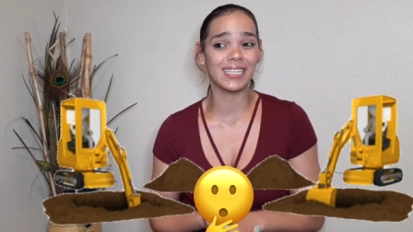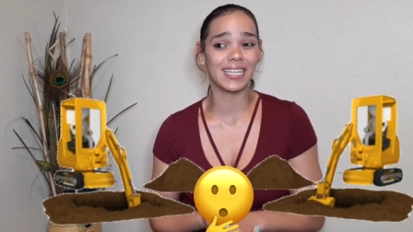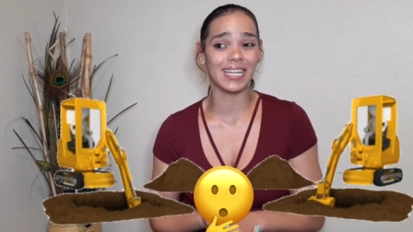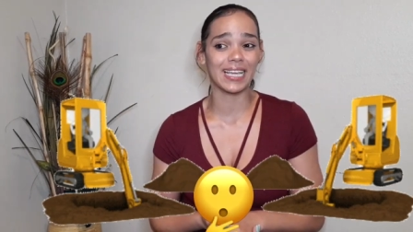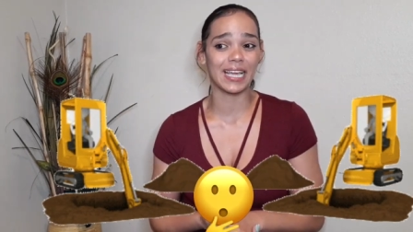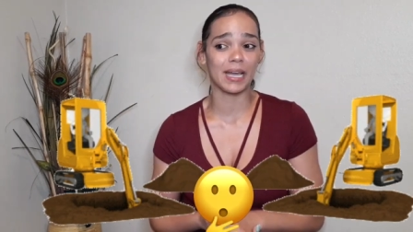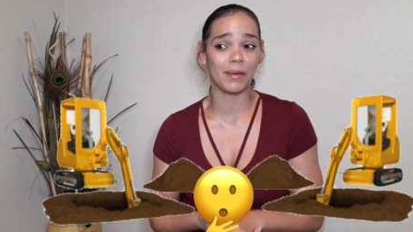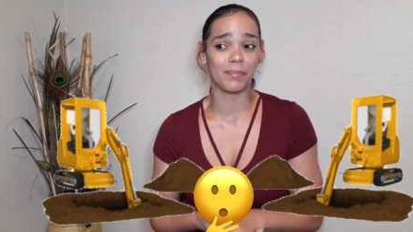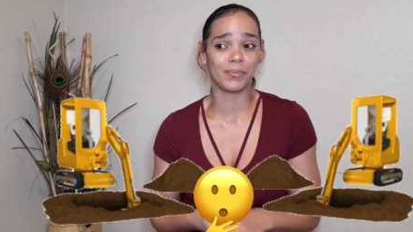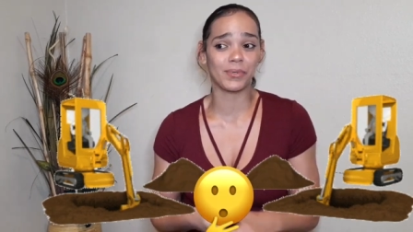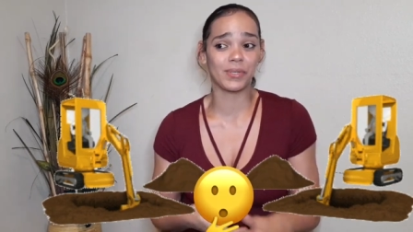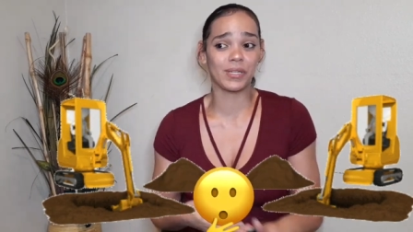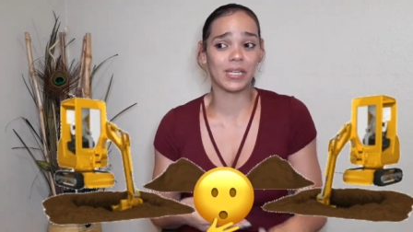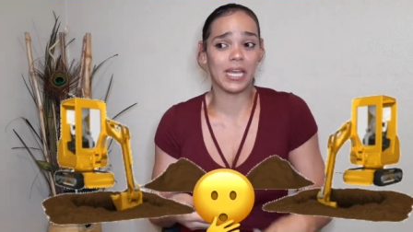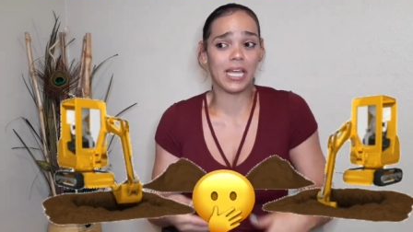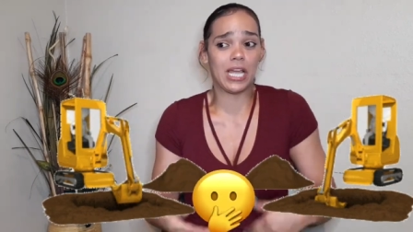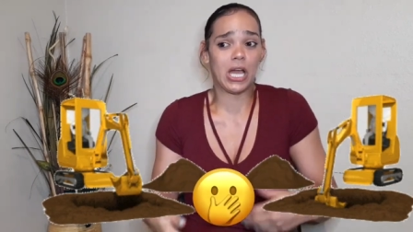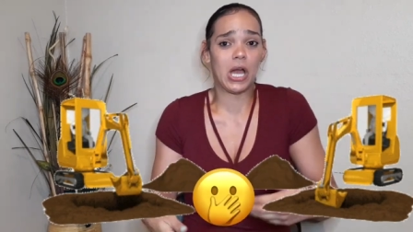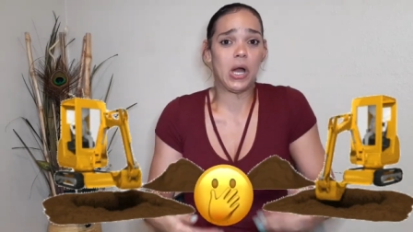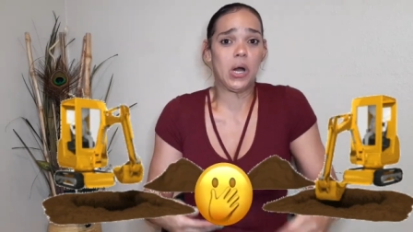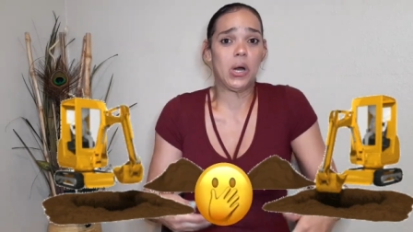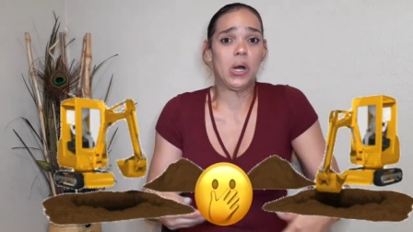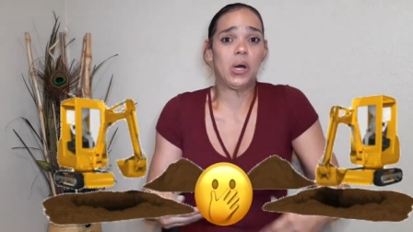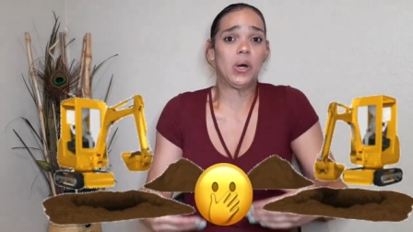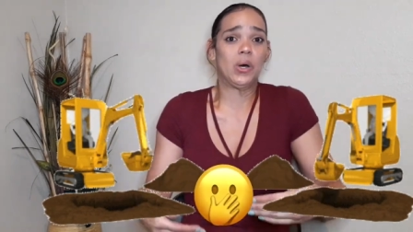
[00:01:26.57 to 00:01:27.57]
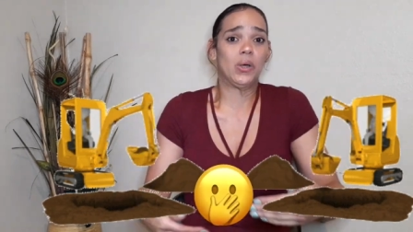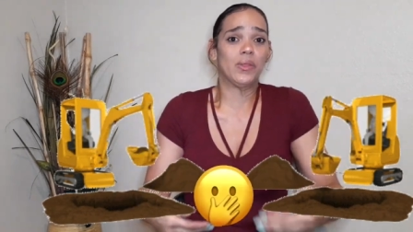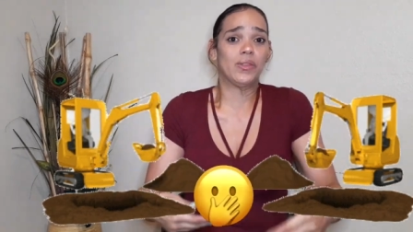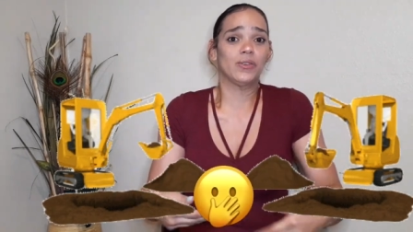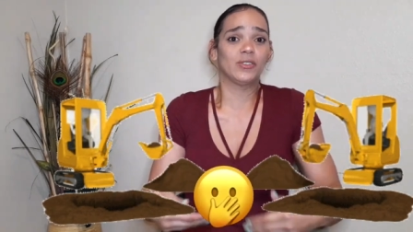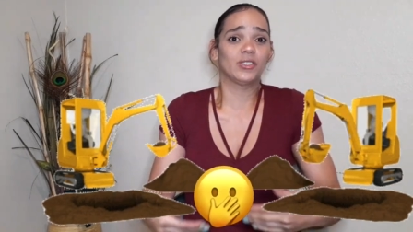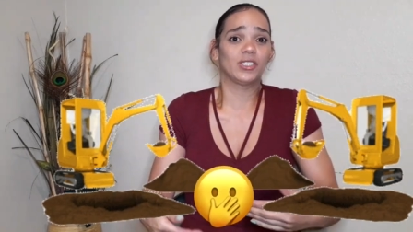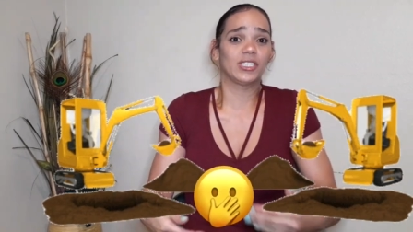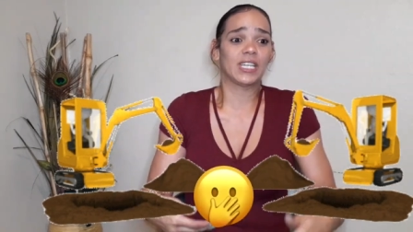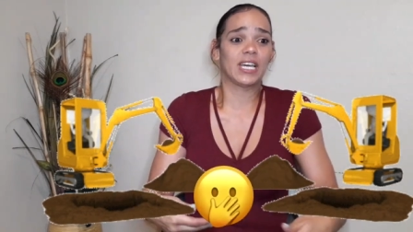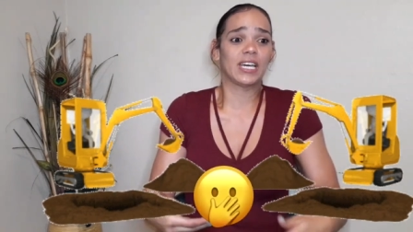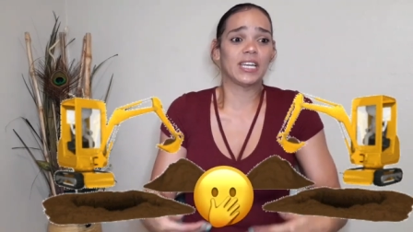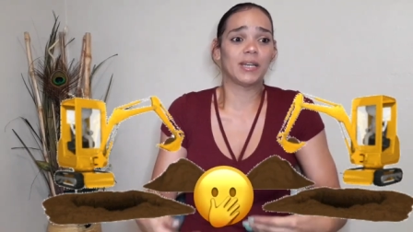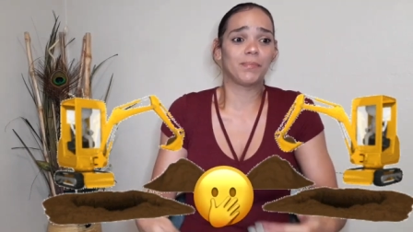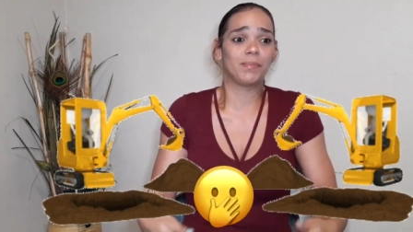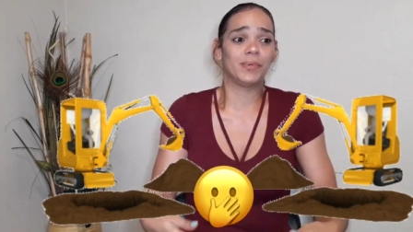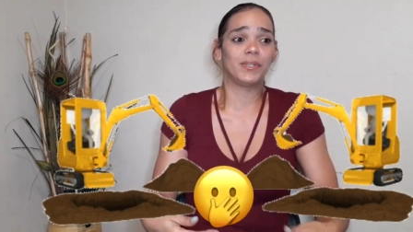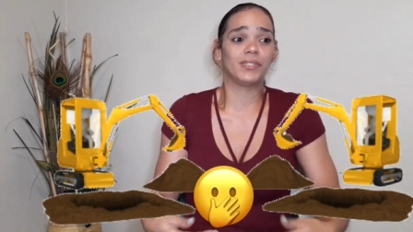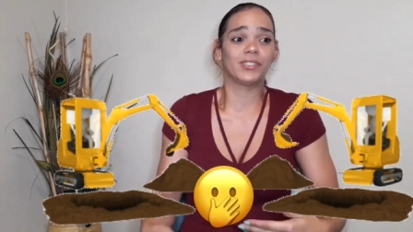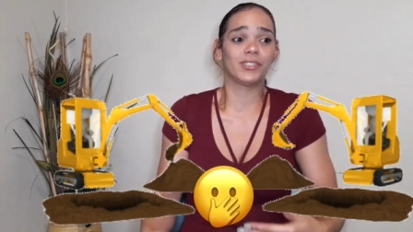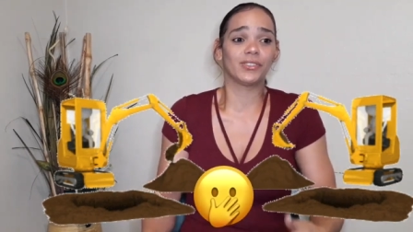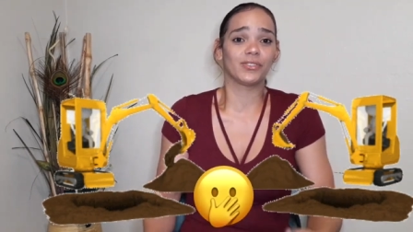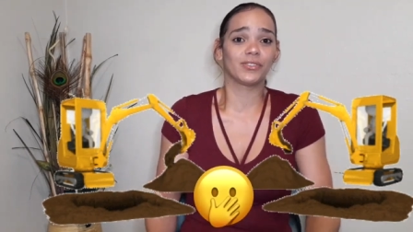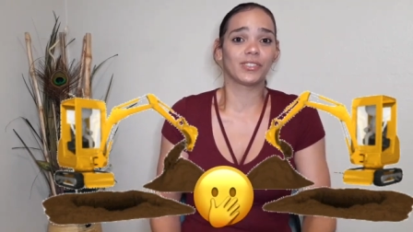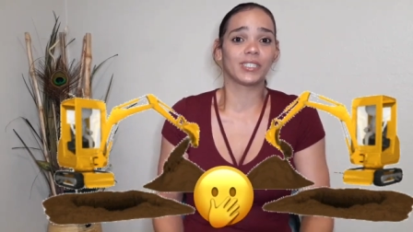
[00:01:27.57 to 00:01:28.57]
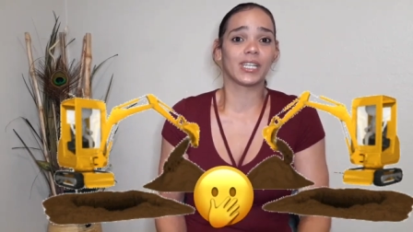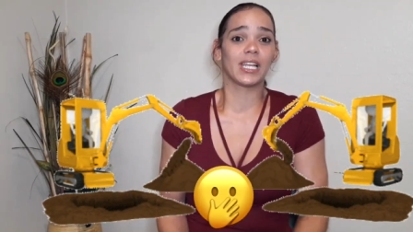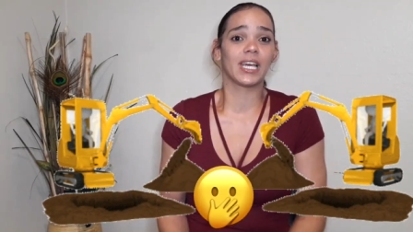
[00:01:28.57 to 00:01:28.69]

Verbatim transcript: like I put like all those kind of pictures